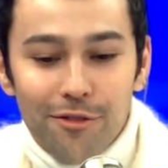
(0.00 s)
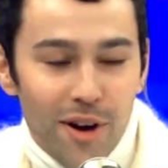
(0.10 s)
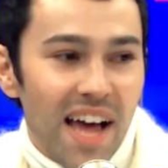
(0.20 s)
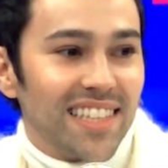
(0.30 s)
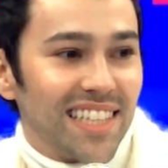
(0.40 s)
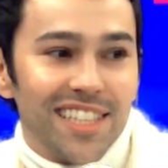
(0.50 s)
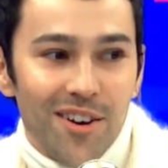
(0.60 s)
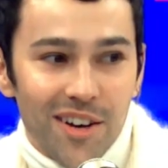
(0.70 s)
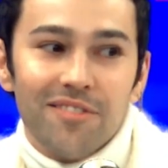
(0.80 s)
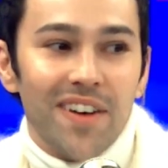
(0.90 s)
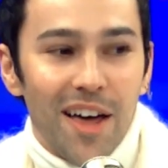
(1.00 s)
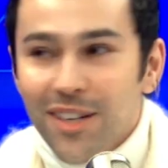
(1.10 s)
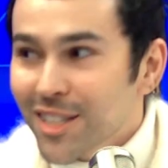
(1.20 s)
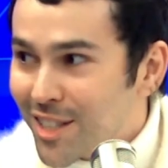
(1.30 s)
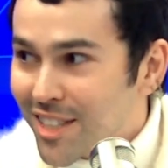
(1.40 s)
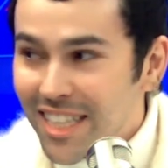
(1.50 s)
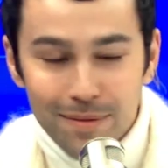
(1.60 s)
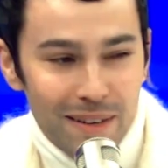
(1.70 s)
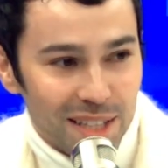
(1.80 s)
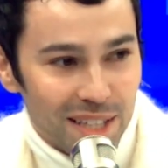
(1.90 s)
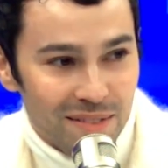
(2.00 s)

friends get to go on the fatherhood journey, especially yeah.